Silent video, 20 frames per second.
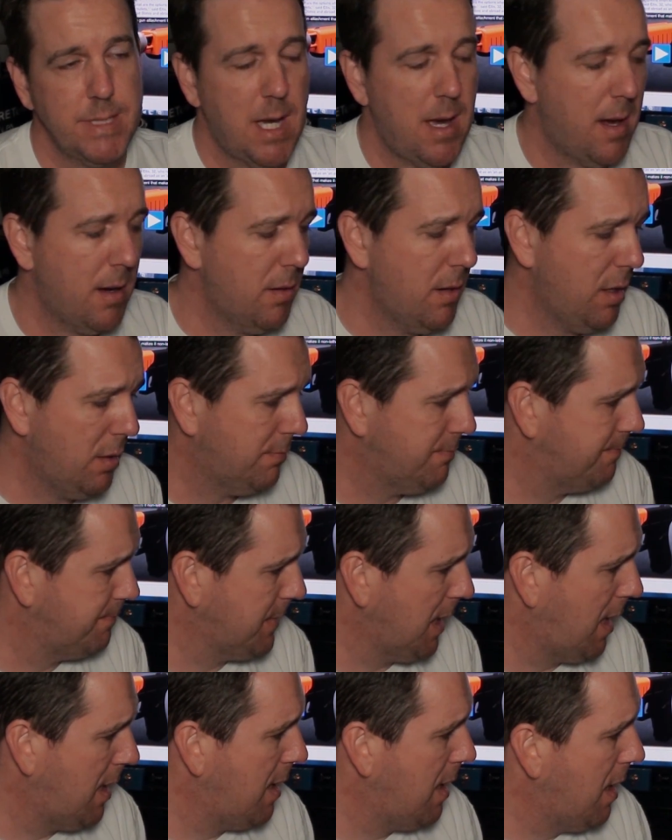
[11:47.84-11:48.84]
I don't know.
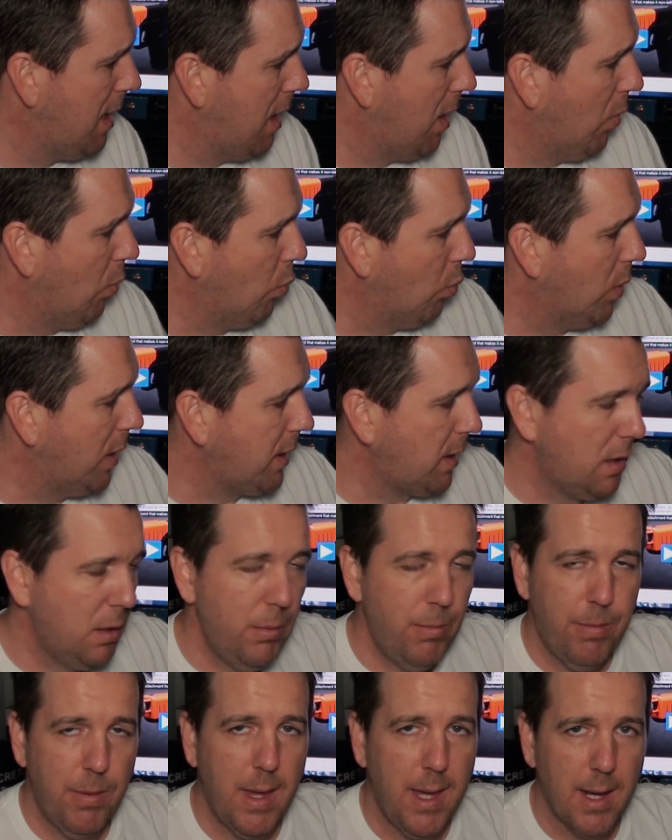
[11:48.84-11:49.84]
What do
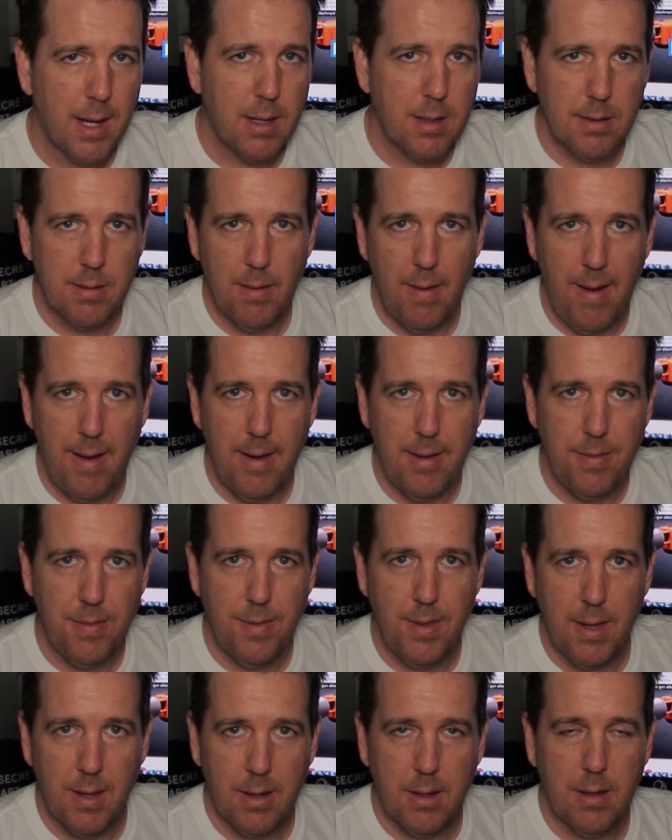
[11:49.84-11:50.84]
you think? I
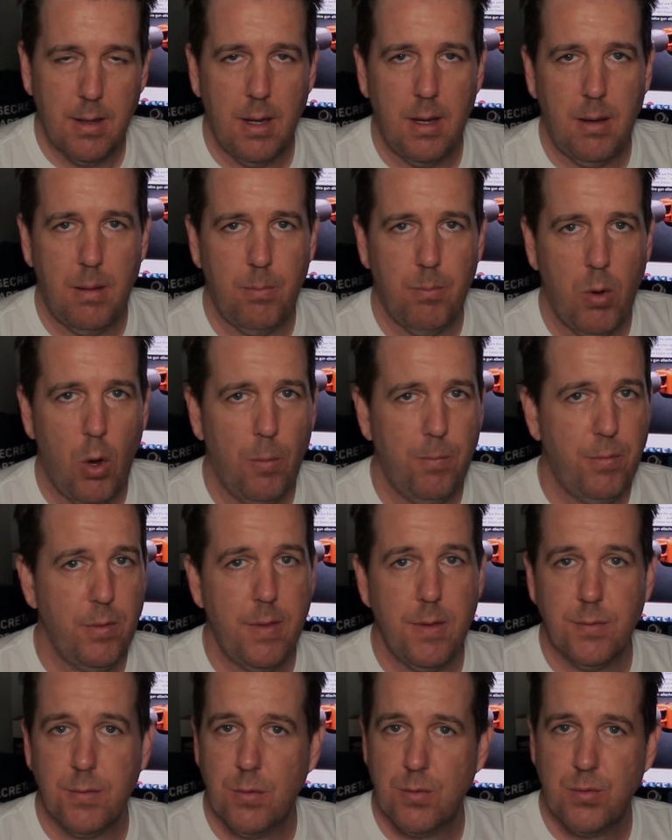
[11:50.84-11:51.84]
think um,
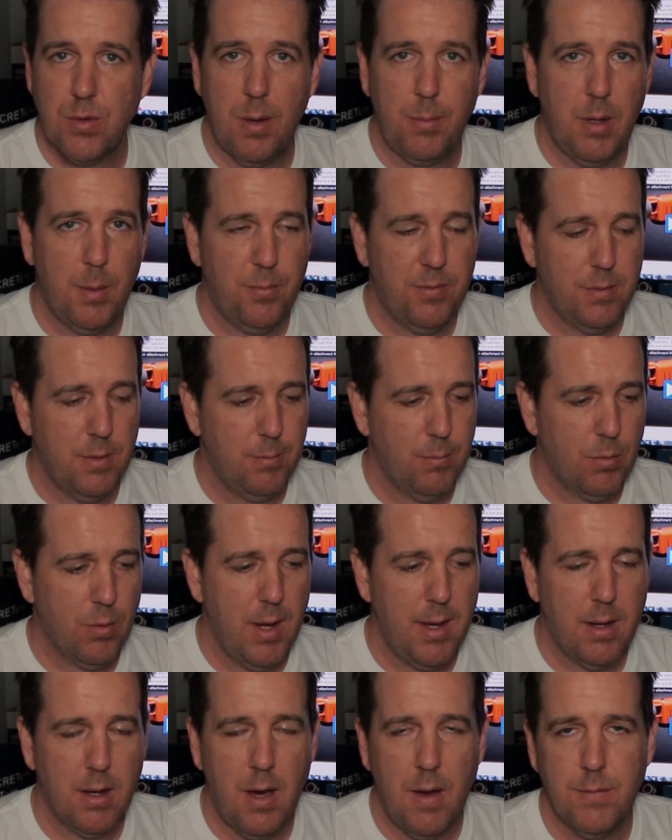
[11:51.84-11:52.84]
hopefully this will drum up some
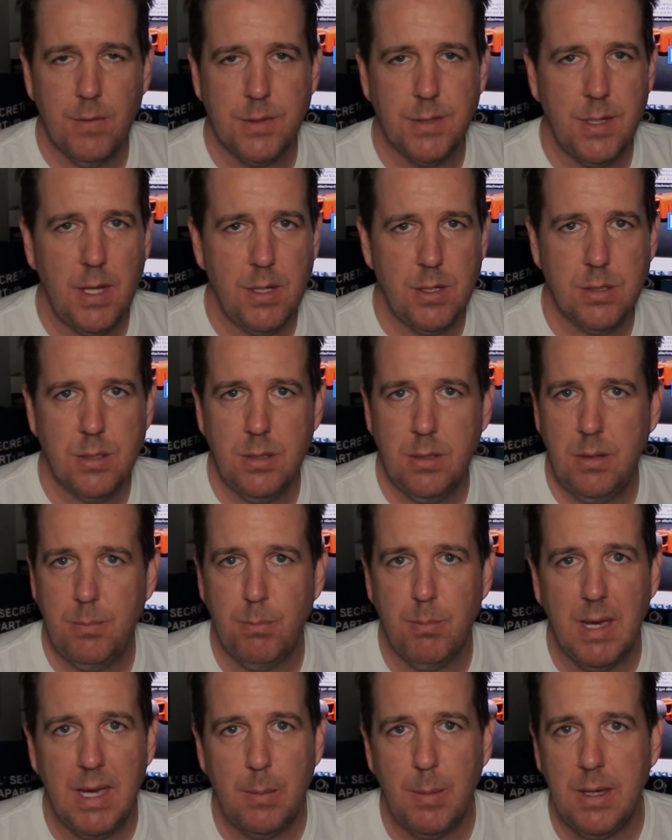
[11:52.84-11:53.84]
great
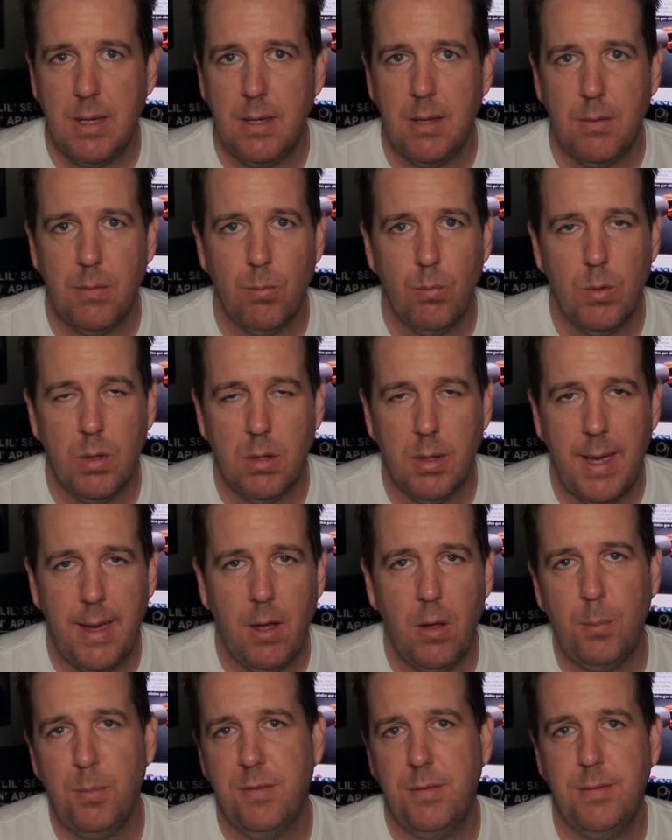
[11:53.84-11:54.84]
conversation. Maybe will
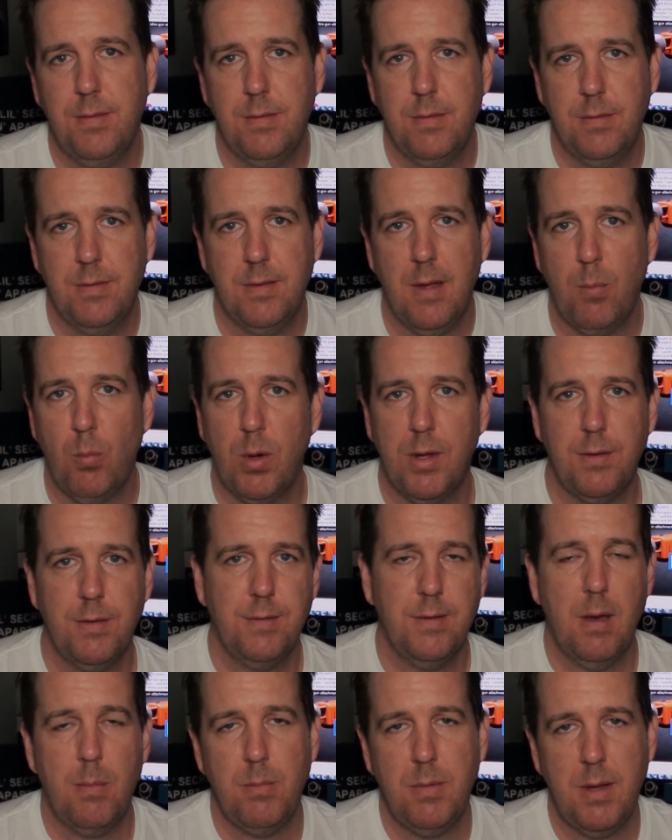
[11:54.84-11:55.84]
help someone
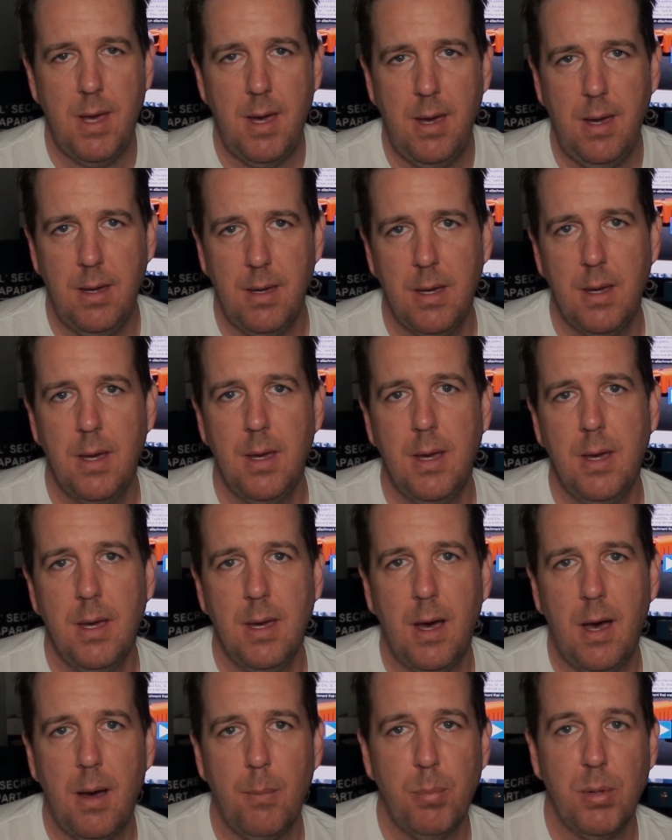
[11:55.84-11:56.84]
someday.
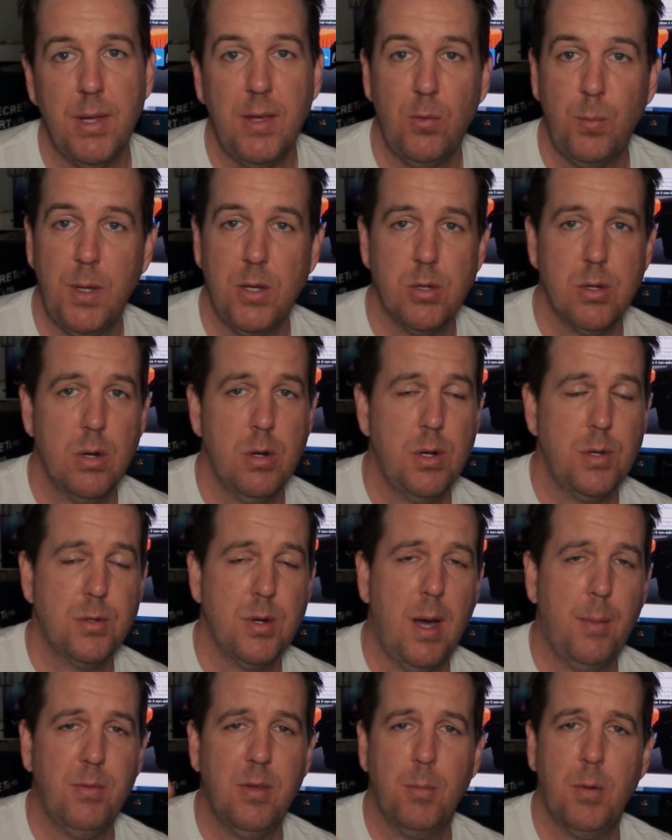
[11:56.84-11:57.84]
Um, please be sure to
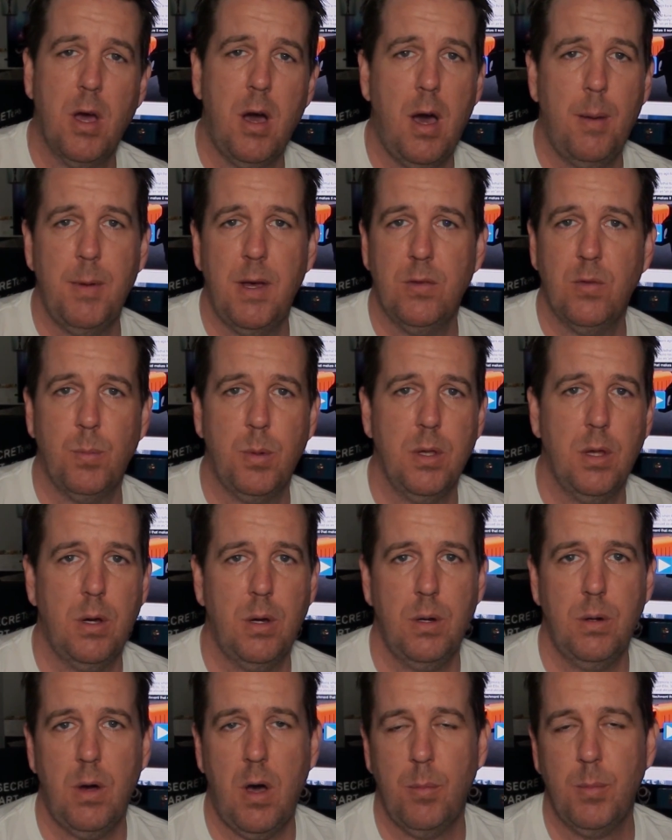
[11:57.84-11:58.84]
drop some comments
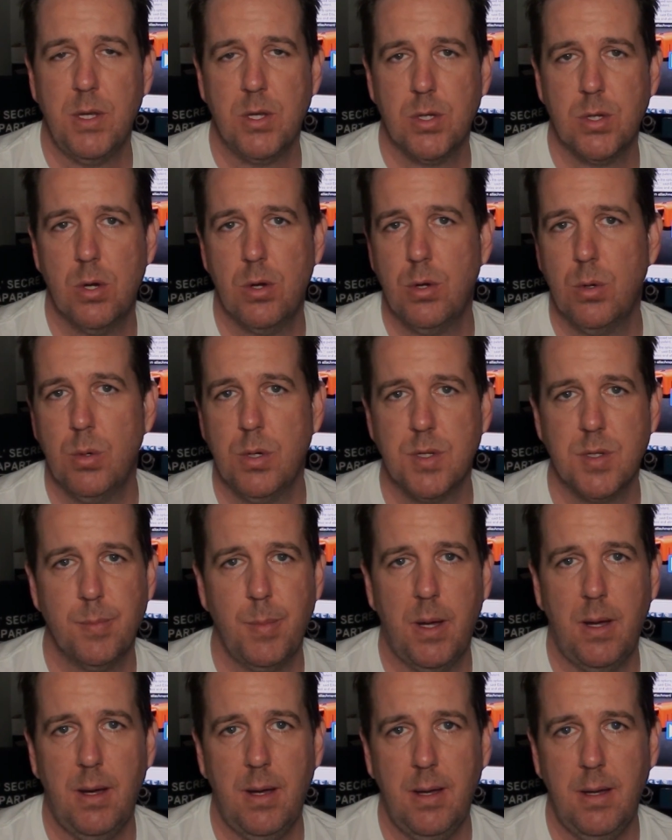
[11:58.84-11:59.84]
below. I'll be sure to
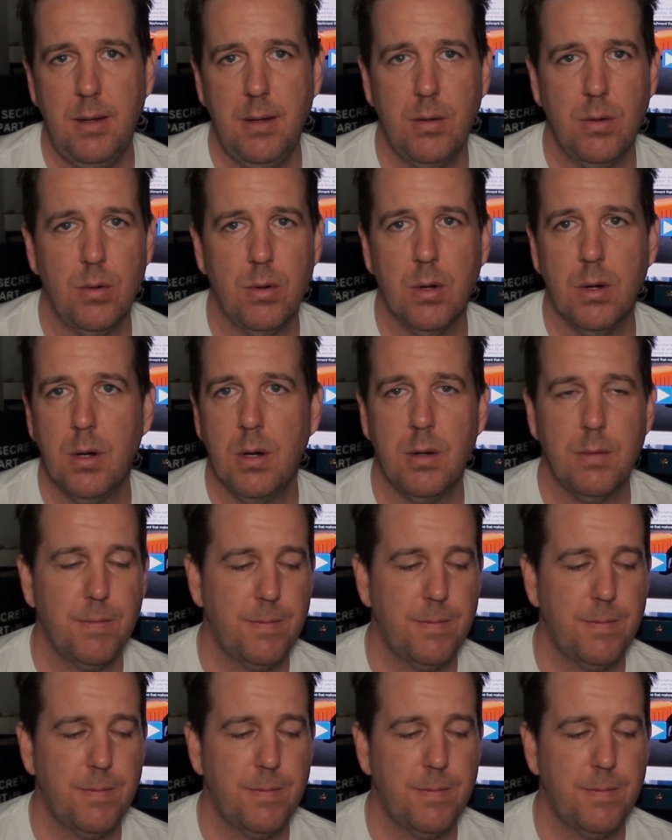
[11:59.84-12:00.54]
respond or